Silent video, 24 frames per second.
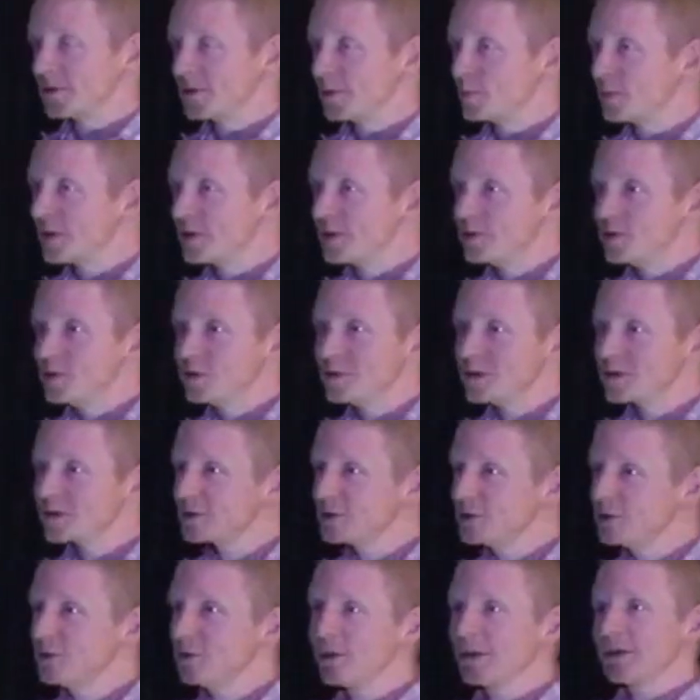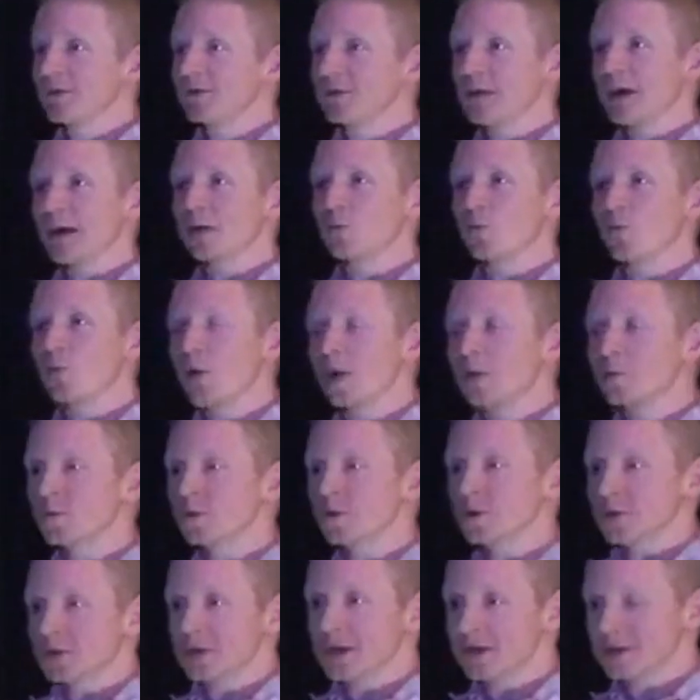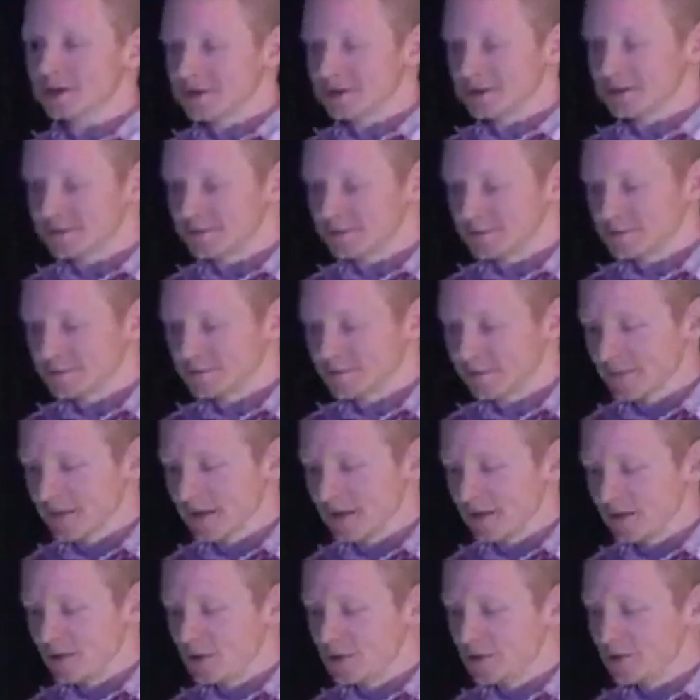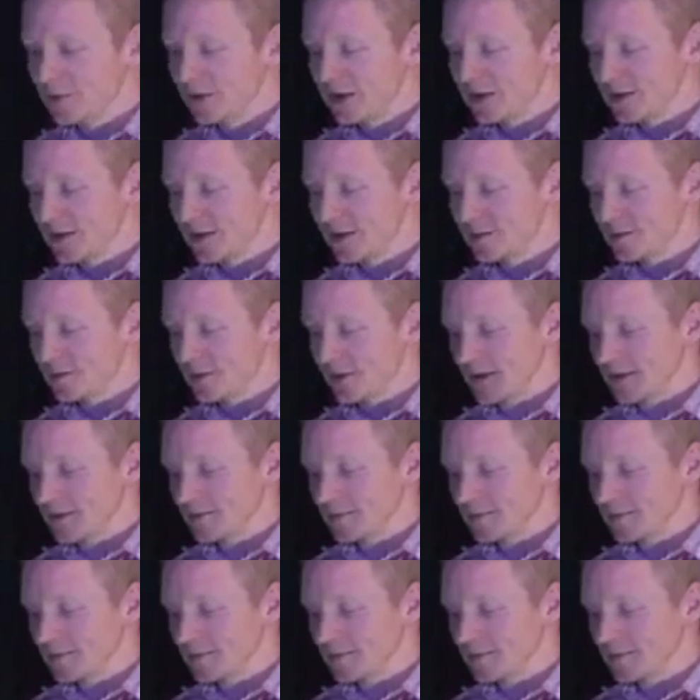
When you just knew that if you had one more chance, you could make things right.